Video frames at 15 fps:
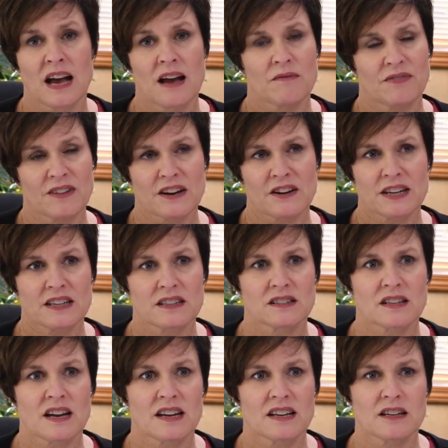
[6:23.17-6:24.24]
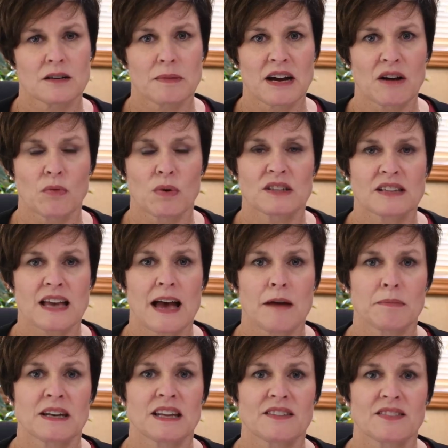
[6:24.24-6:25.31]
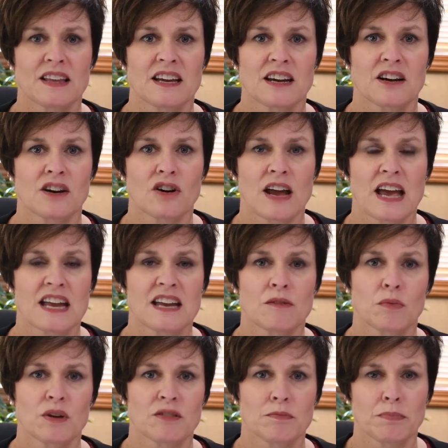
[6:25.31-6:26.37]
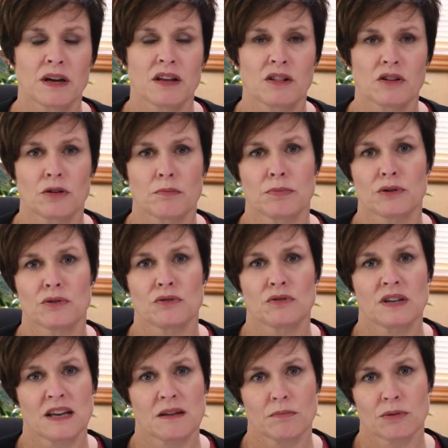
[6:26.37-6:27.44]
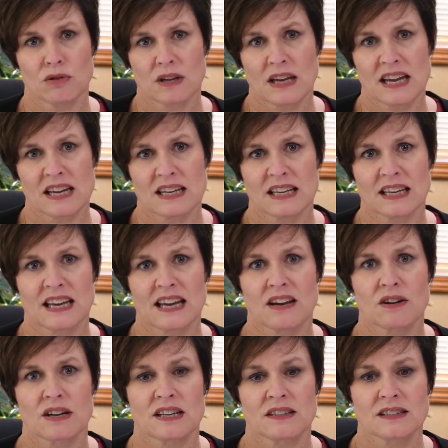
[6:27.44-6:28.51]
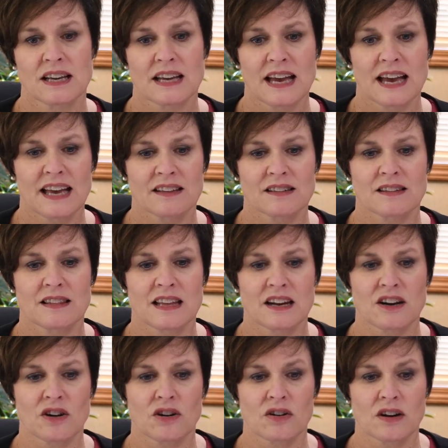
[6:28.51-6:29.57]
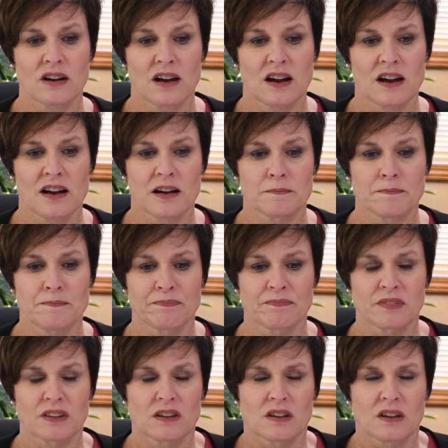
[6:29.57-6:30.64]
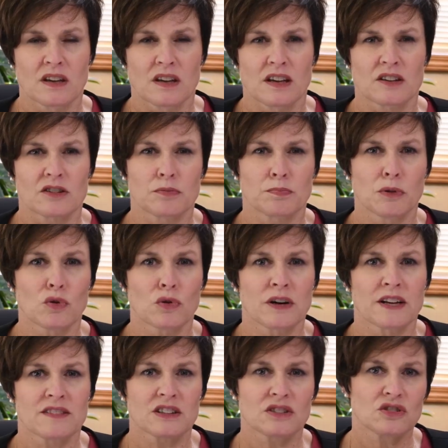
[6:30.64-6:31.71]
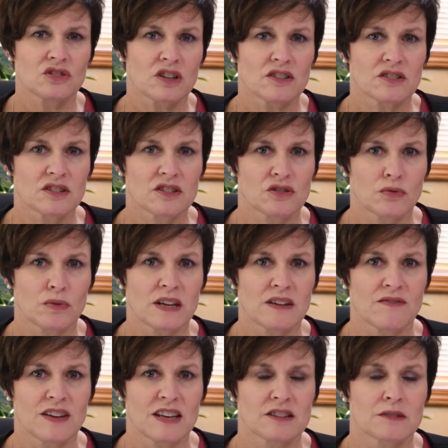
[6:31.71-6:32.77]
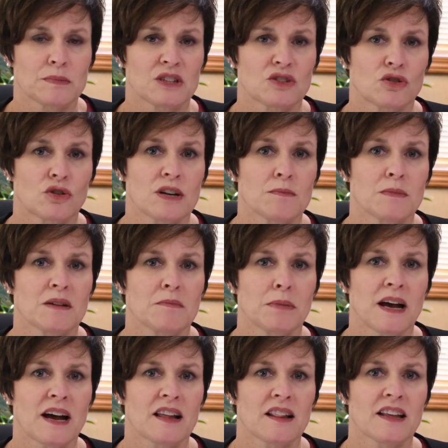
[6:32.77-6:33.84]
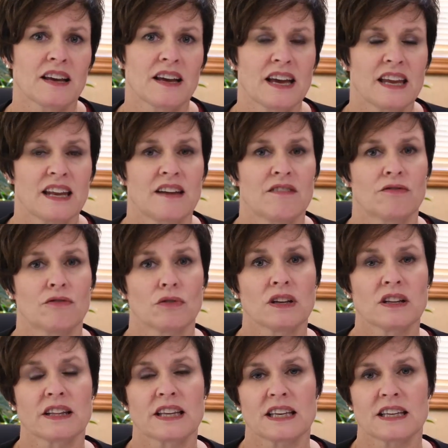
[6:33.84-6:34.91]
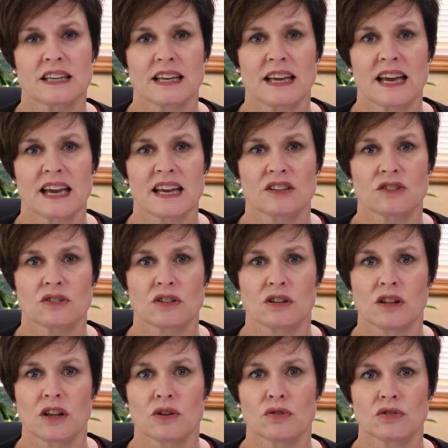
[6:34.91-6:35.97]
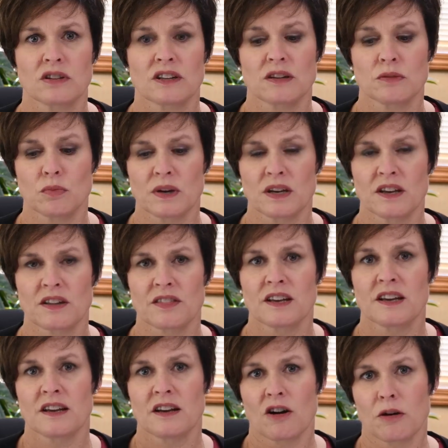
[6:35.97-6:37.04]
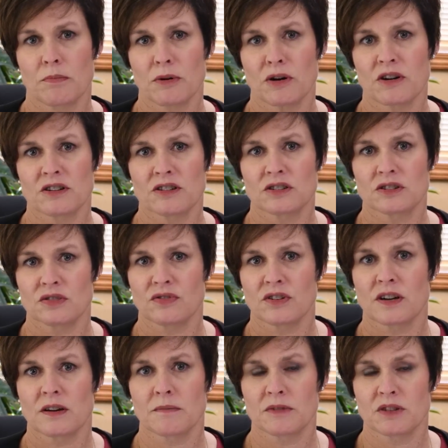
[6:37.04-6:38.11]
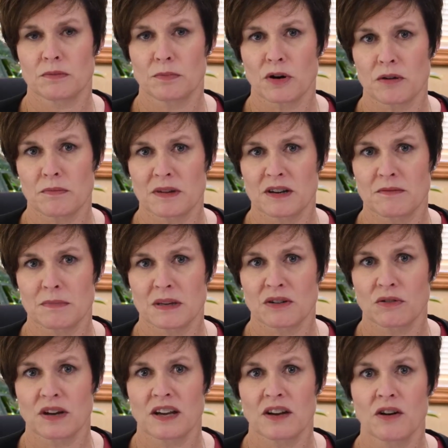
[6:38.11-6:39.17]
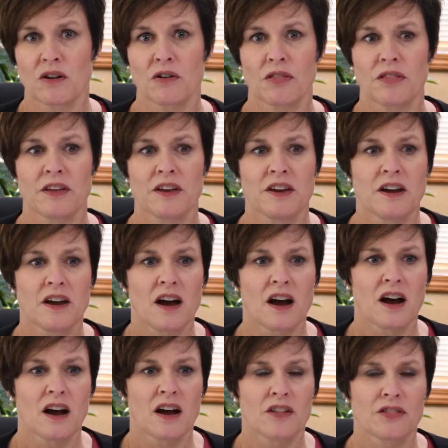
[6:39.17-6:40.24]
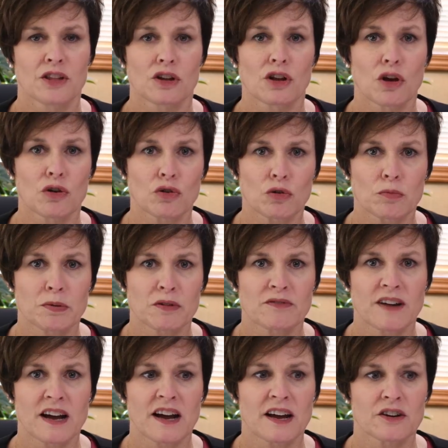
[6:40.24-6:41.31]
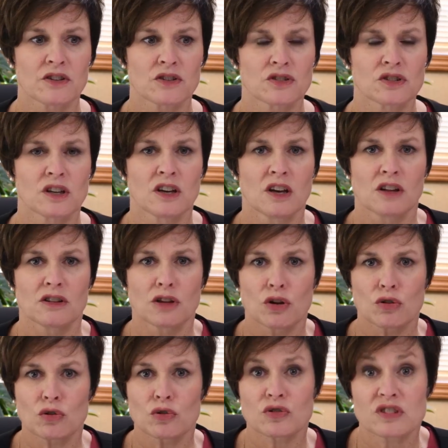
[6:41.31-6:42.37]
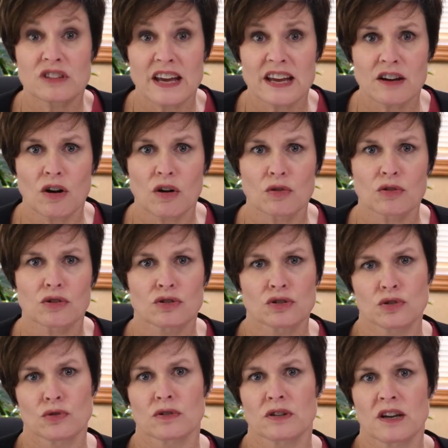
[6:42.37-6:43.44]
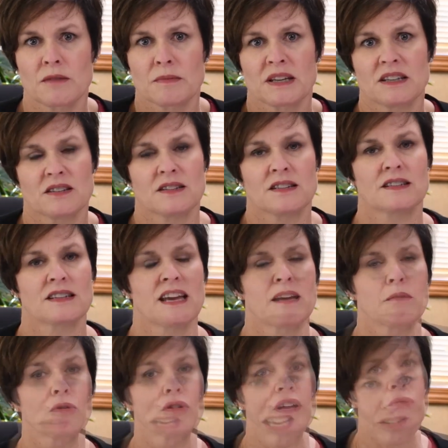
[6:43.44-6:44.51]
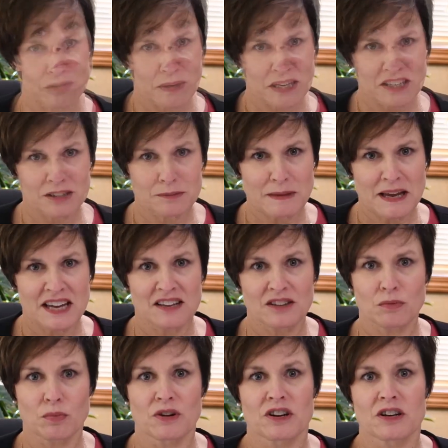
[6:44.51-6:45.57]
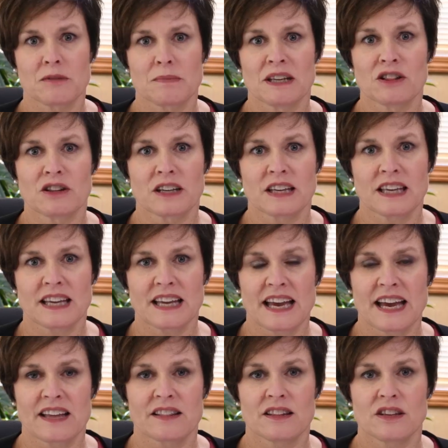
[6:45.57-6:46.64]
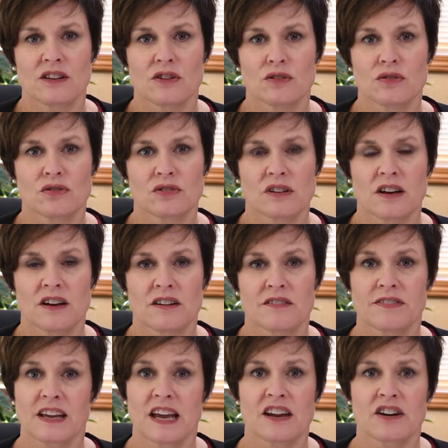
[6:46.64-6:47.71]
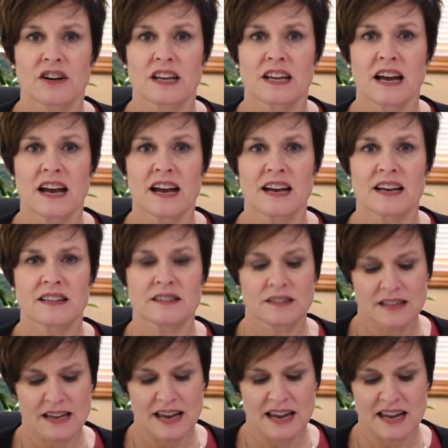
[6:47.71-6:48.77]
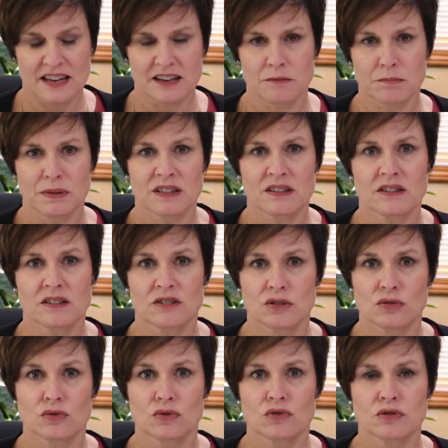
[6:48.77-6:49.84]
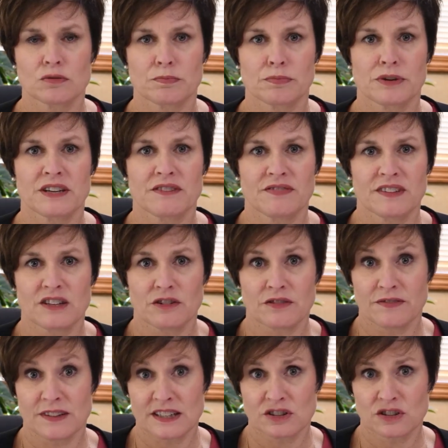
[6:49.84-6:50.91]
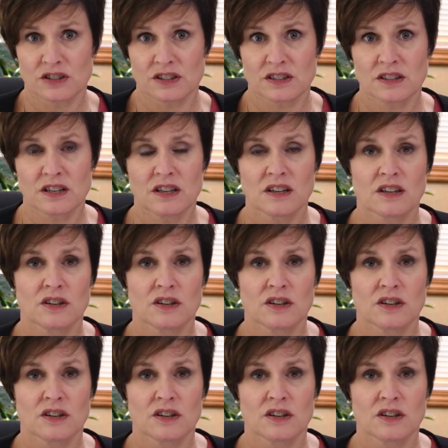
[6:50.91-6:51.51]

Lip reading: I'm very excited about what's happening there and with Butler, Boone, and Buchanan counties as they're exploring this justice reinvestment treatment pilot and have really engaged closely with our partners from Department of Mental Health, the local providers, local stakeholders who are coming to the table. As we expand, we're going to be looking at the use of carry guides and BITS tools, brief intervention